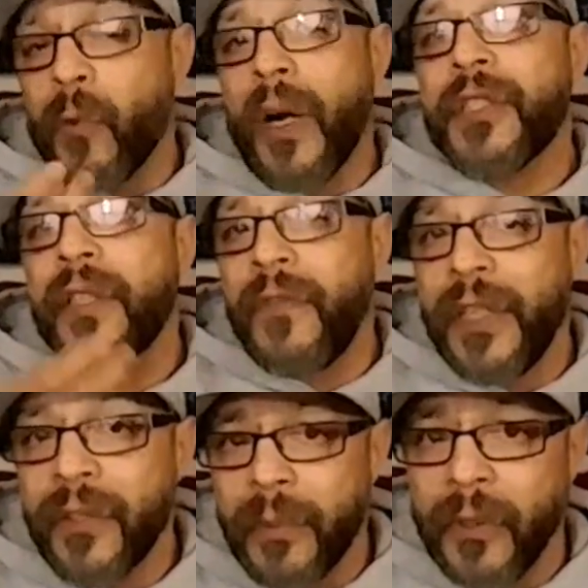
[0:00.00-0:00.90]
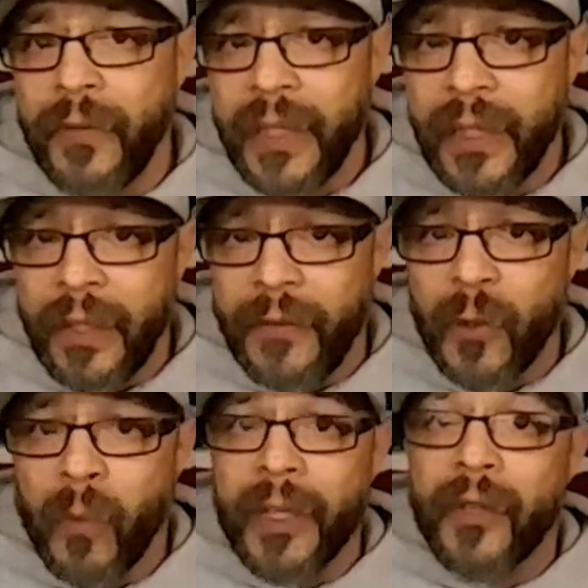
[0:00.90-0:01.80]
If you're watching a video or movie,
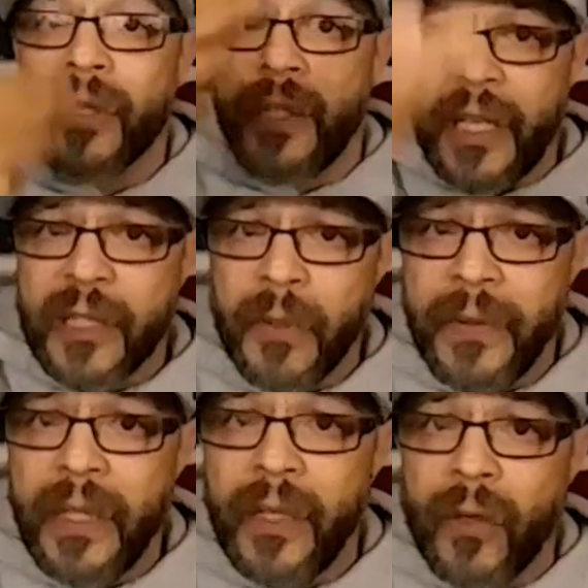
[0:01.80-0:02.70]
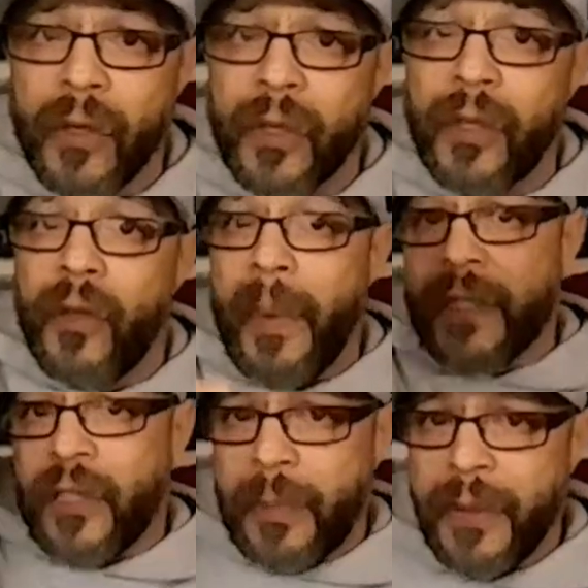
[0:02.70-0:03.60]
if you want to go to the next movie or
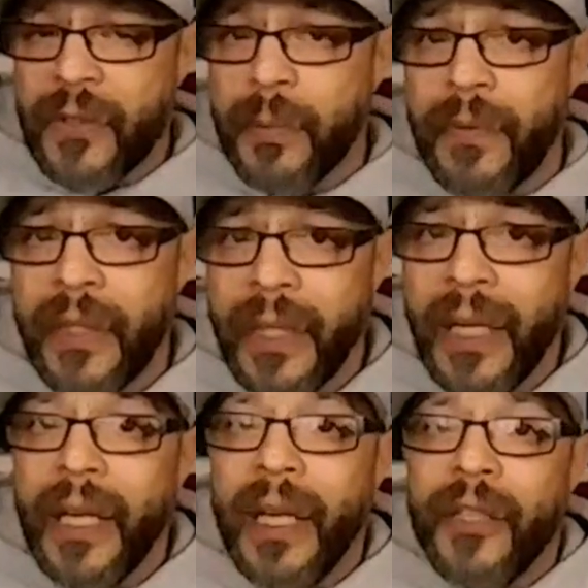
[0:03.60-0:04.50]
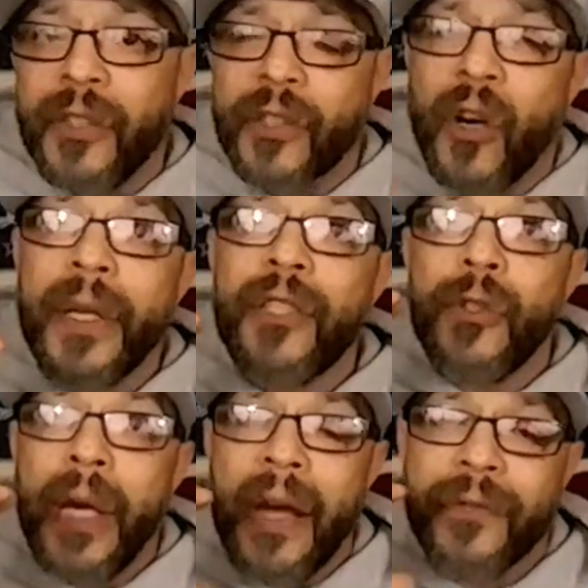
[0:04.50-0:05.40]
go back to the previous movie, you're
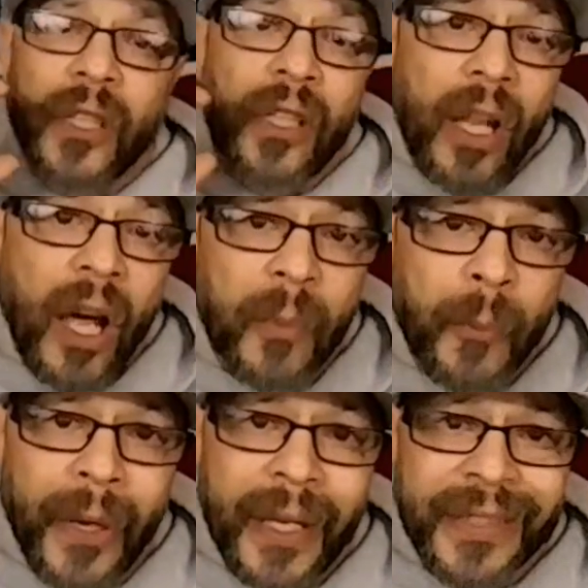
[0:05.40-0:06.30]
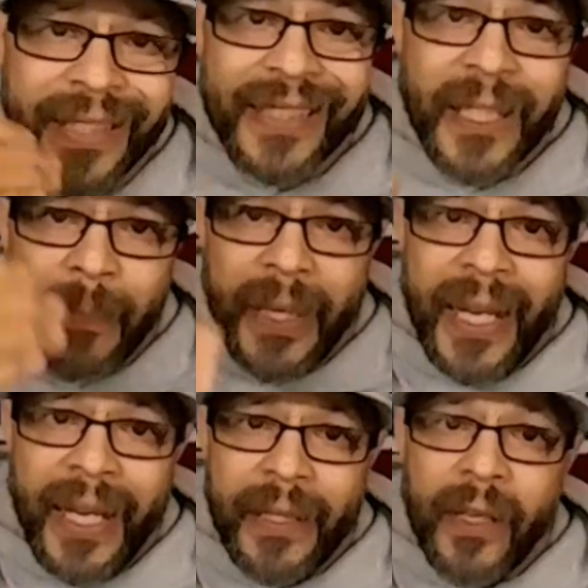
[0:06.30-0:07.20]
going to have to long press to
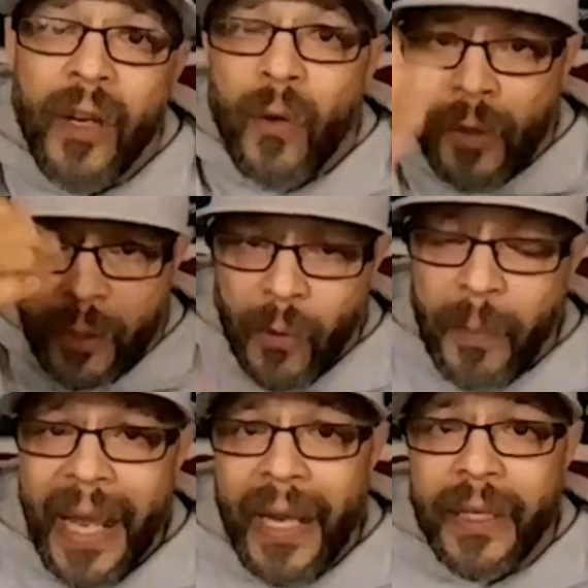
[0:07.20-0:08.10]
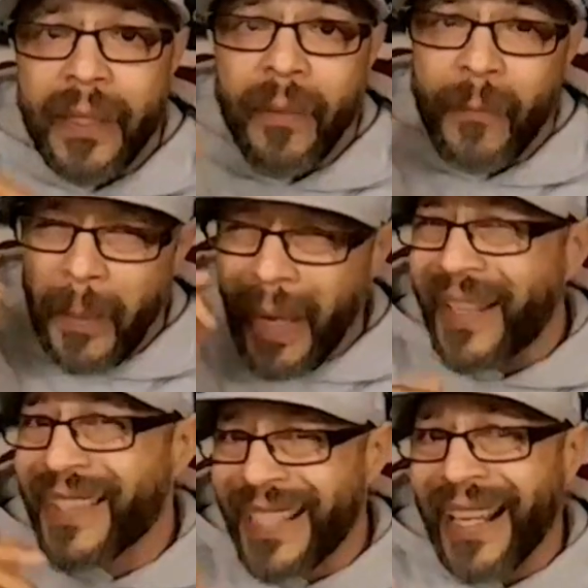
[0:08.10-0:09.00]
skip ahead or go back
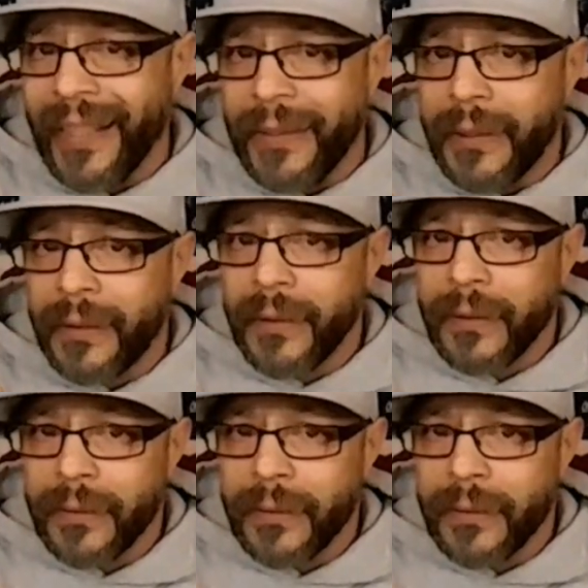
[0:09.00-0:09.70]
about a second.